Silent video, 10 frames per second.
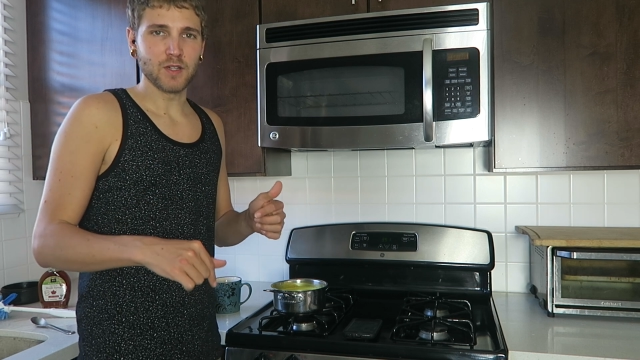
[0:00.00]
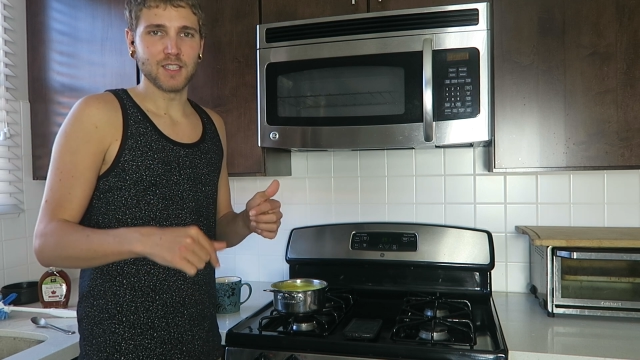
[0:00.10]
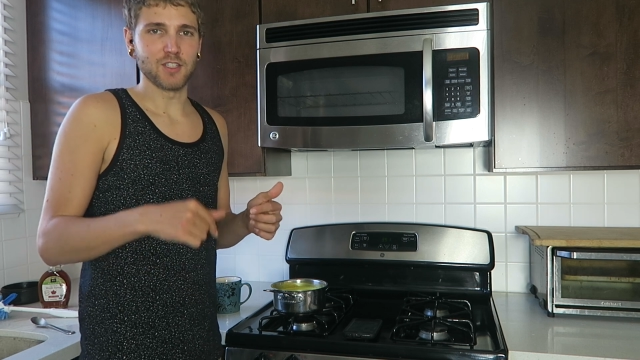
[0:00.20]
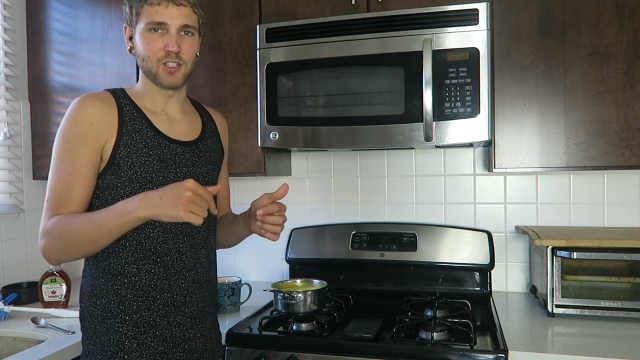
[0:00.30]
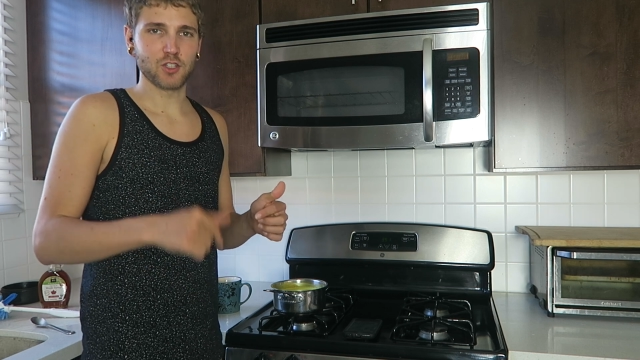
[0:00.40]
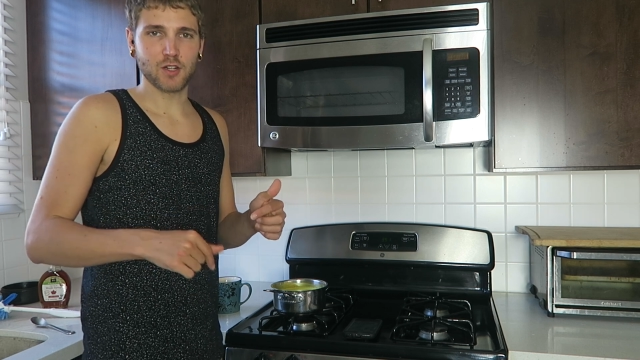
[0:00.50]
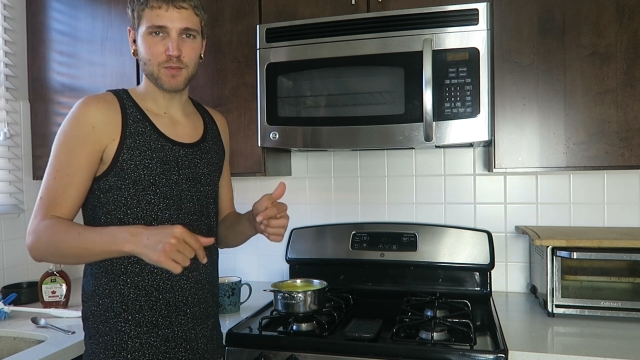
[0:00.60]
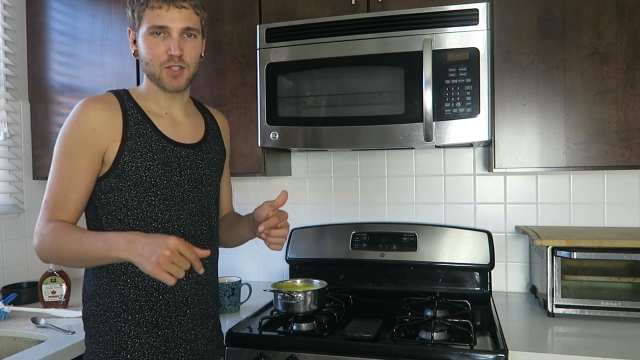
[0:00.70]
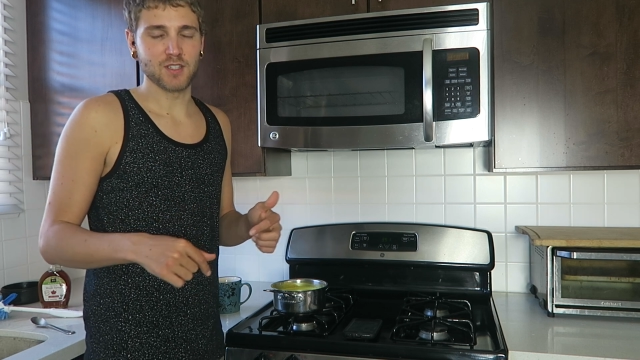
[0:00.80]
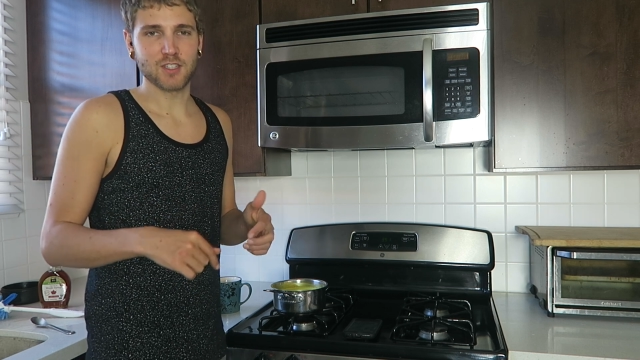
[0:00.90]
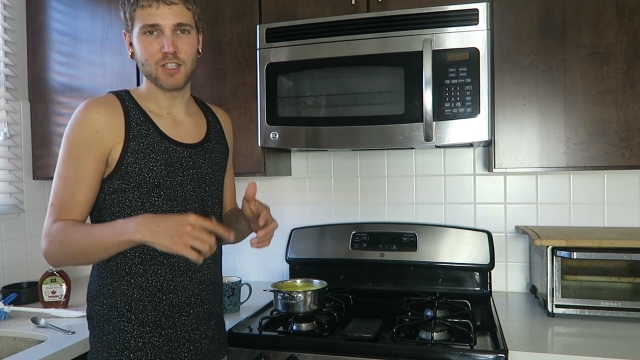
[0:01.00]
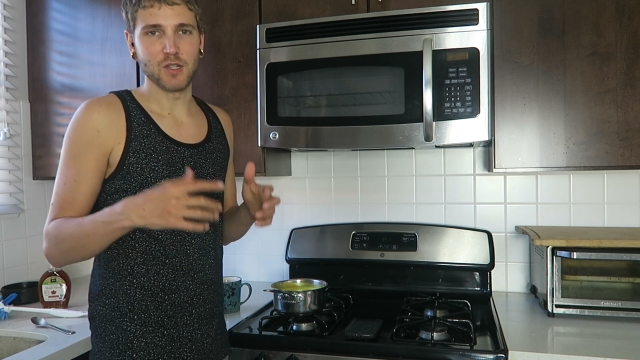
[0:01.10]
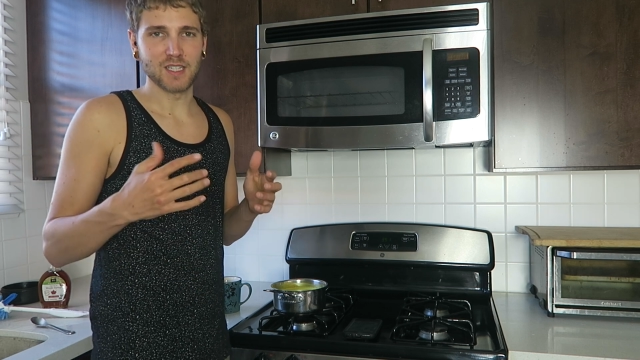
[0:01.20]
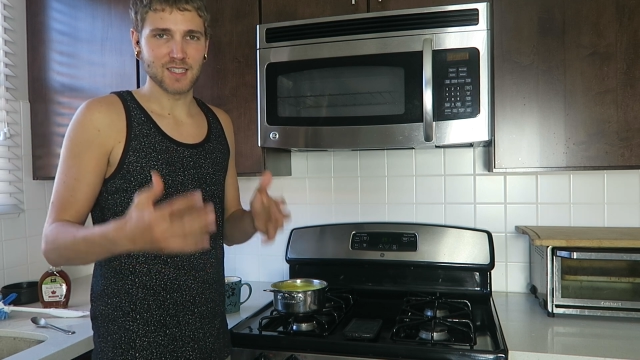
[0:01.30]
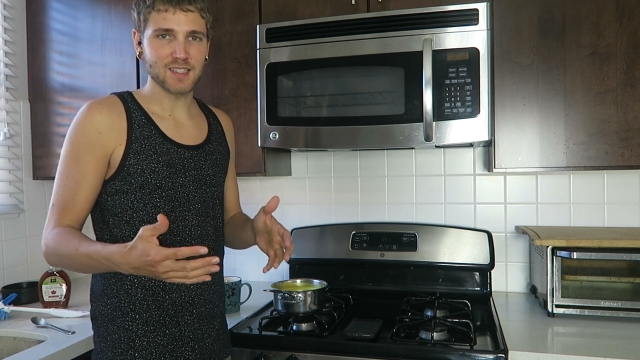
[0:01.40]
in the description so
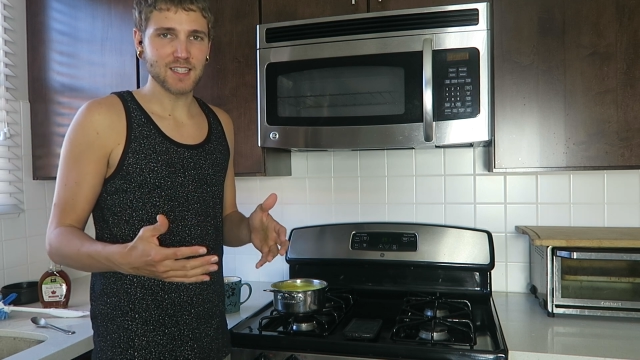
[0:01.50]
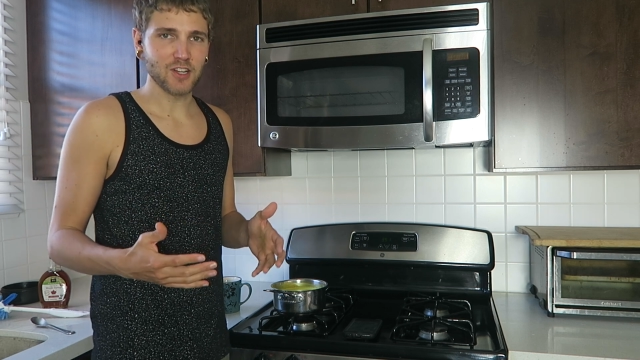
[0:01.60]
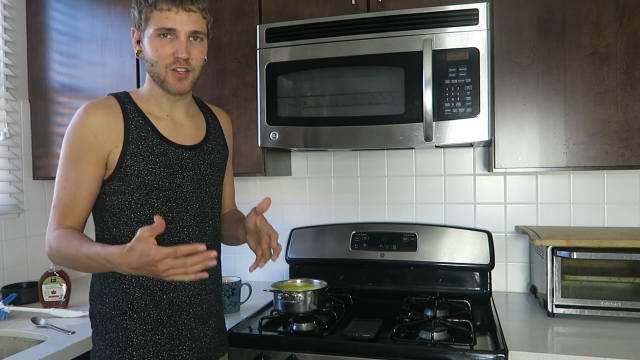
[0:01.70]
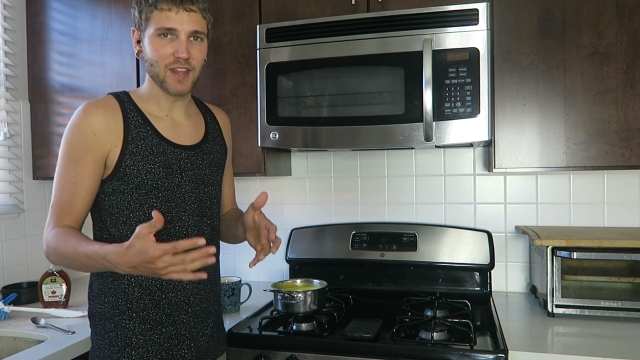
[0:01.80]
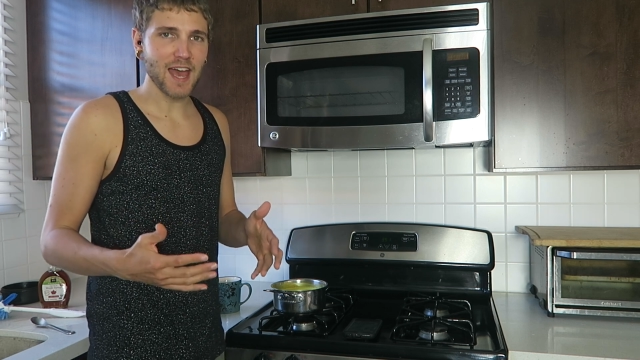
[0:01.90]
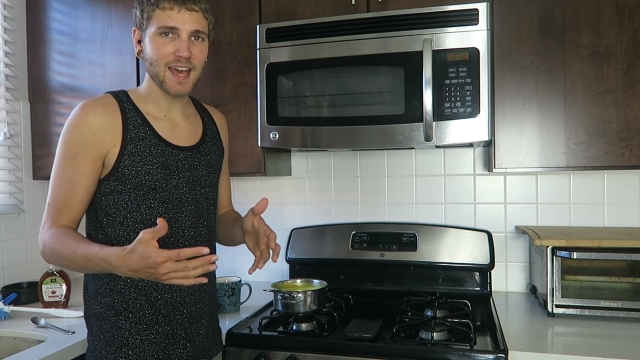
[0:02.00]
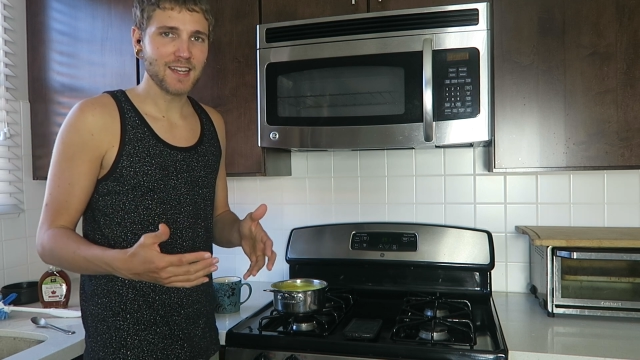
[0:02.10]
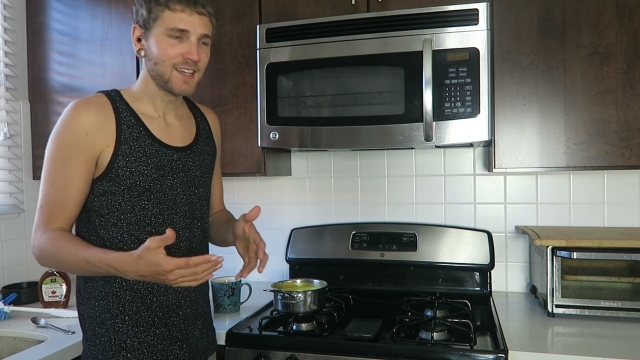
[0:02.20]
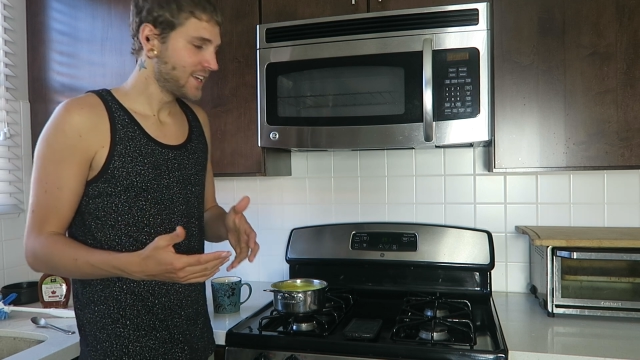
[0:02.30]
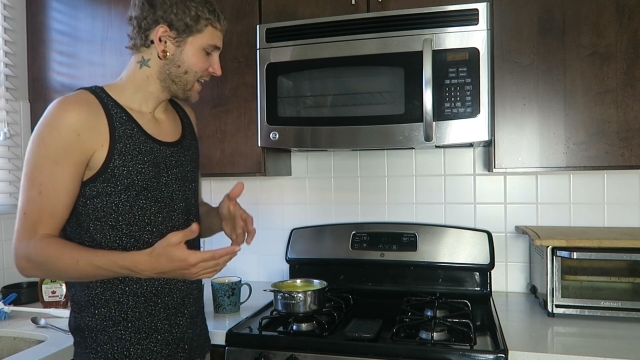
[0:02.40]
you can see all that.